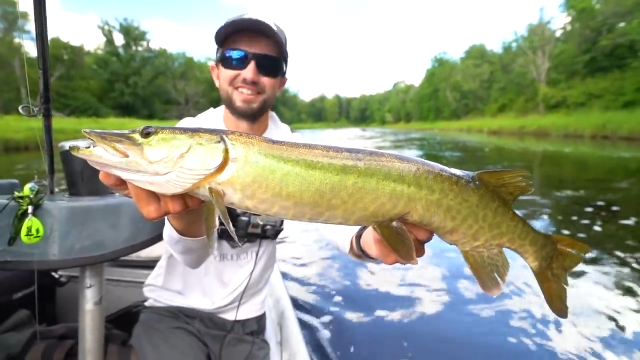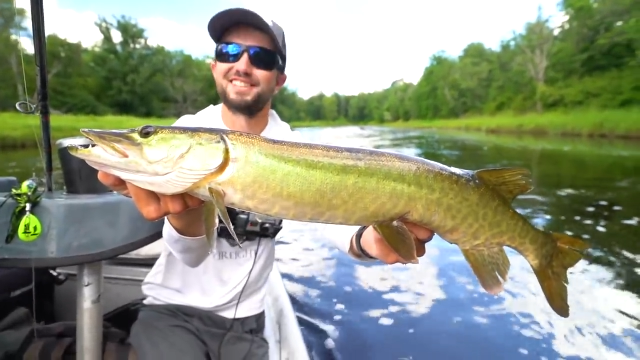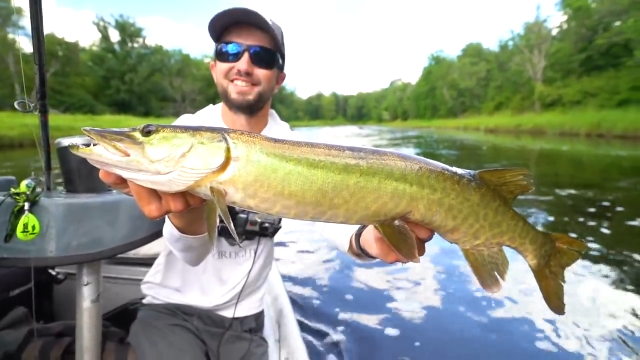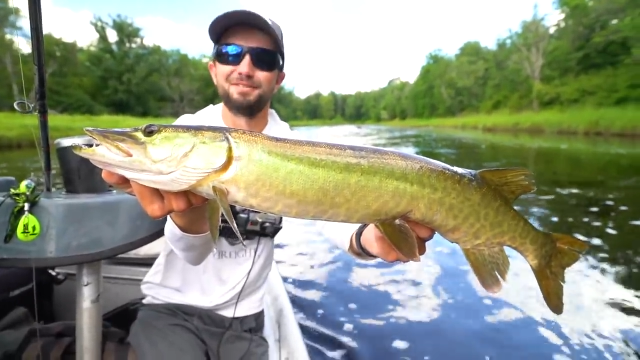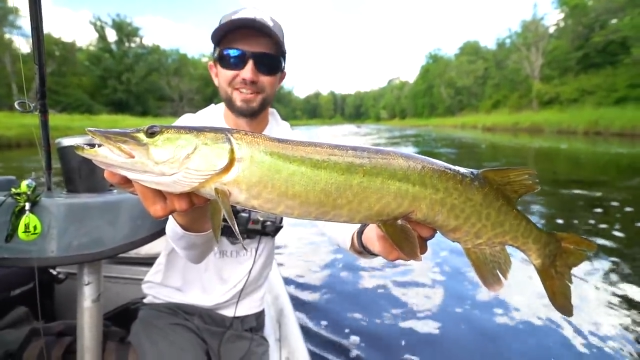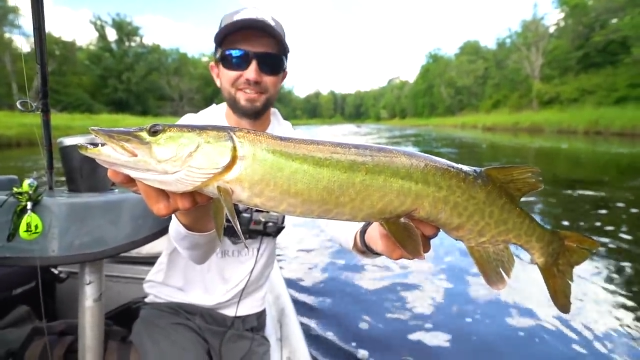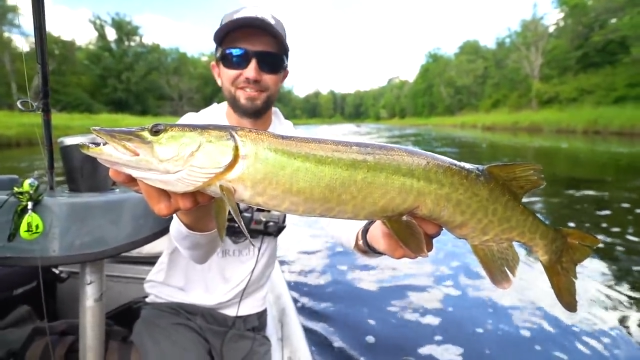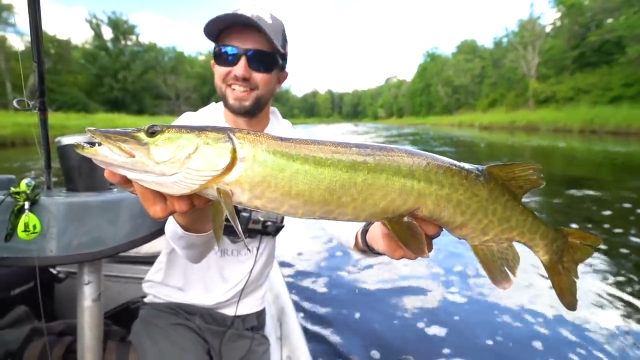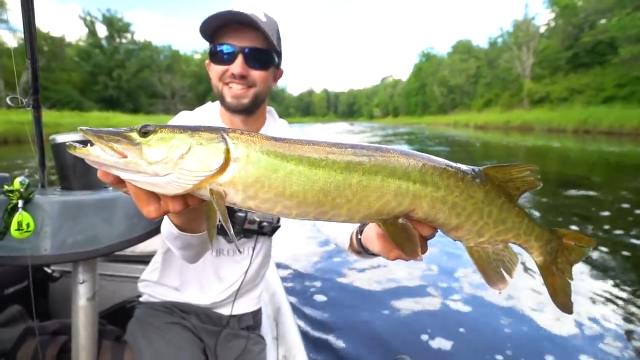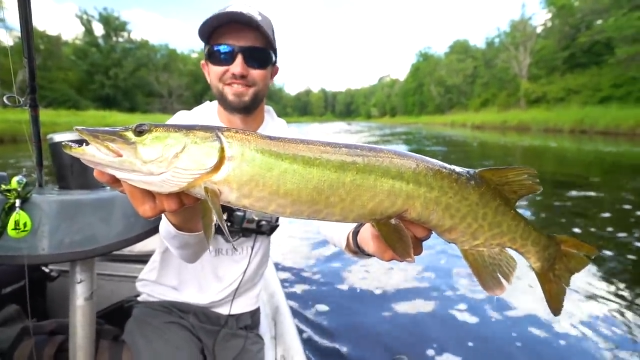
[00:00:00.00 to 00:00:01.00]
Some of the
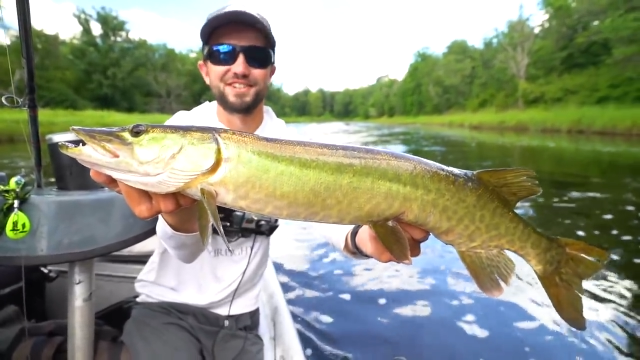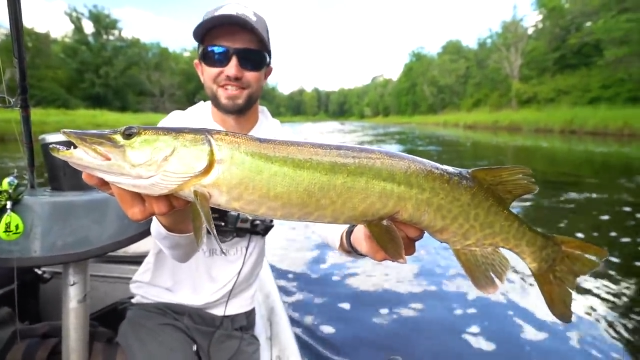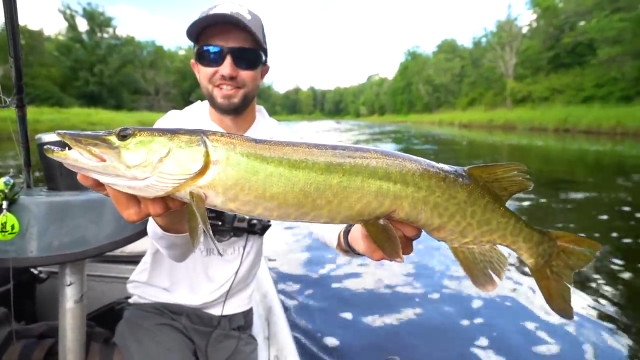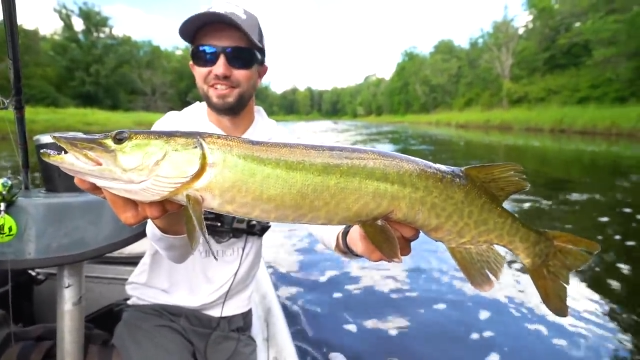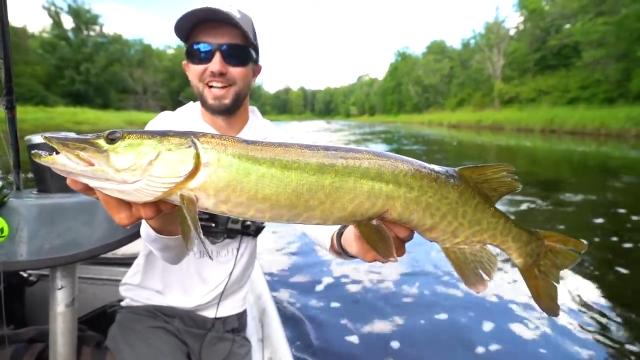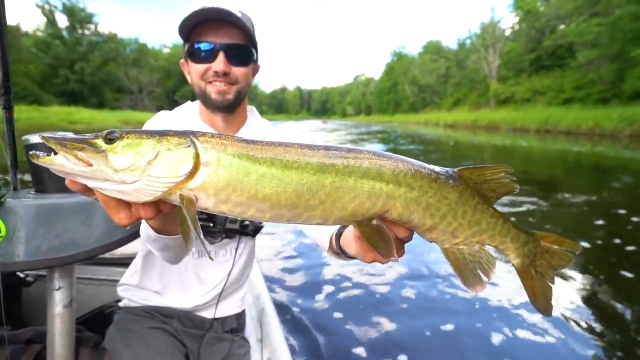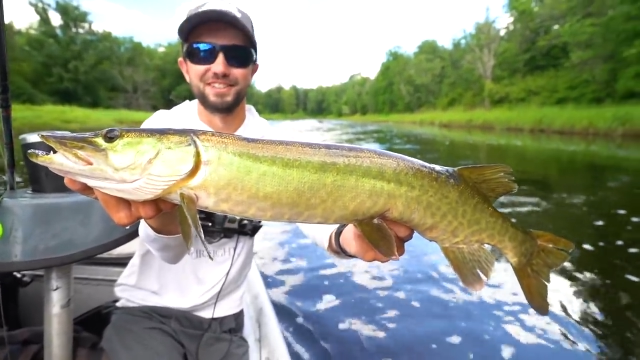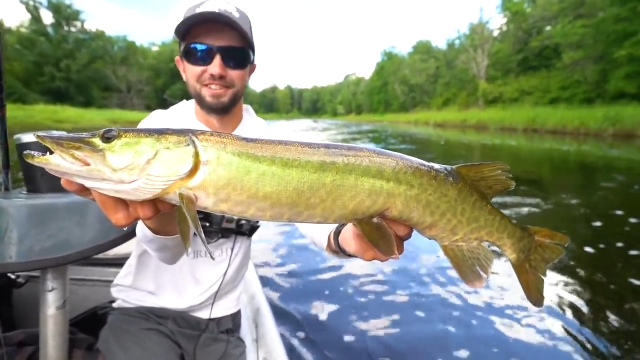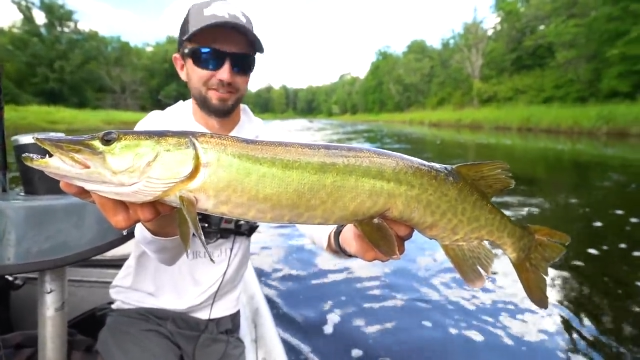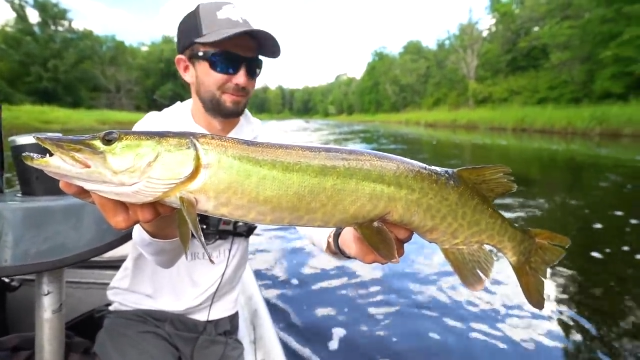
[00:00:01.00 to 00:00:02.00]
funnest fishing you'll
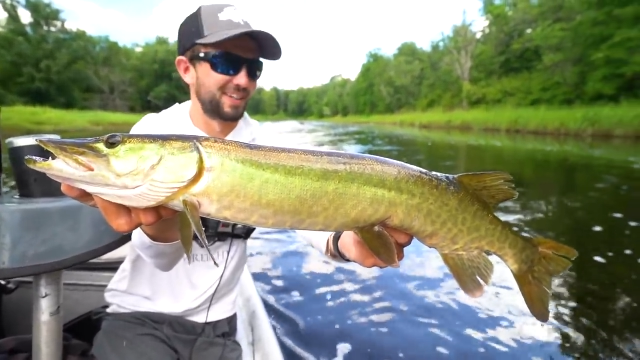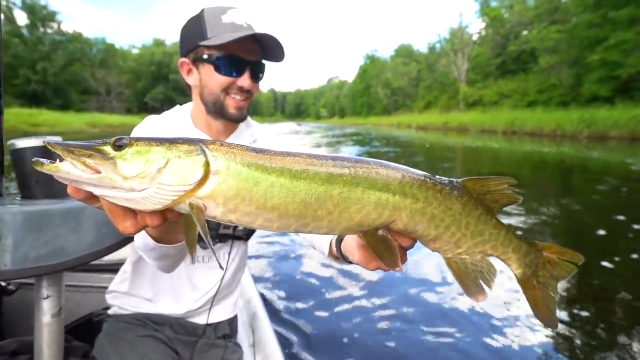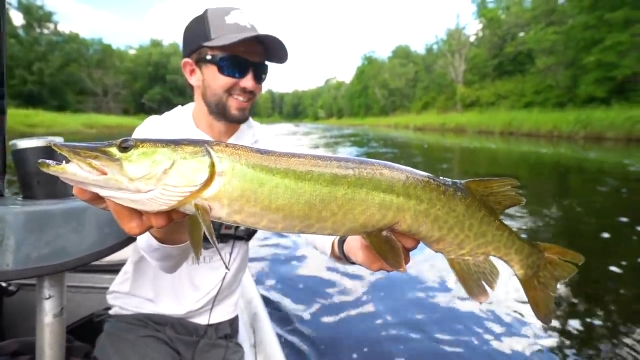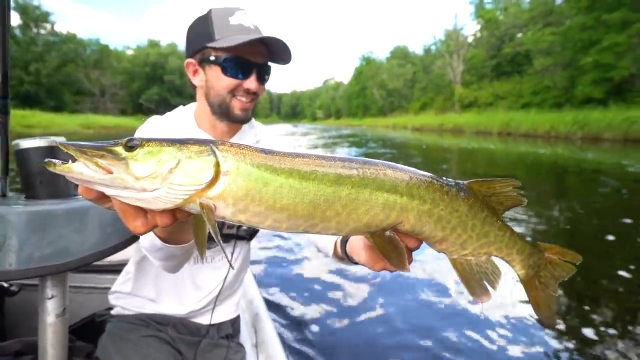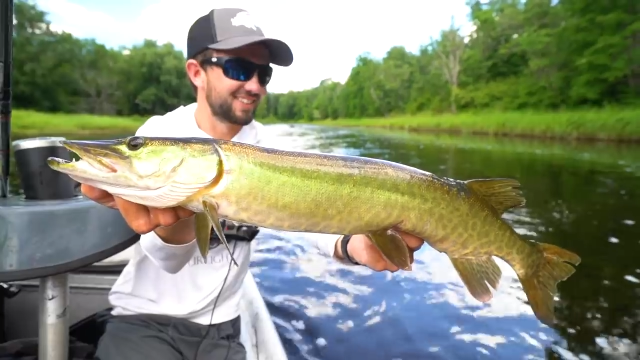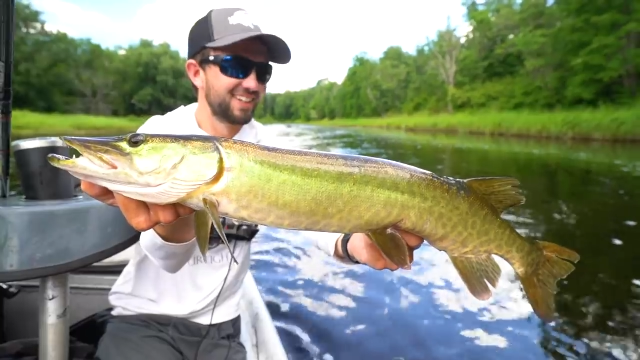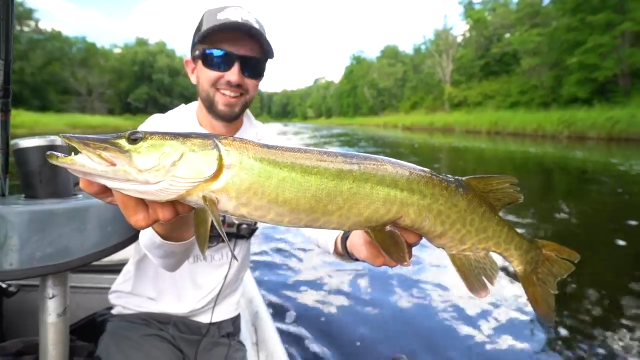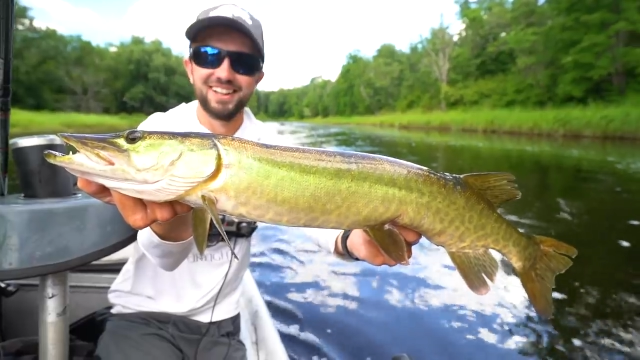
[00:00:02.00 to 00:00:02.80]
ever do for muskies.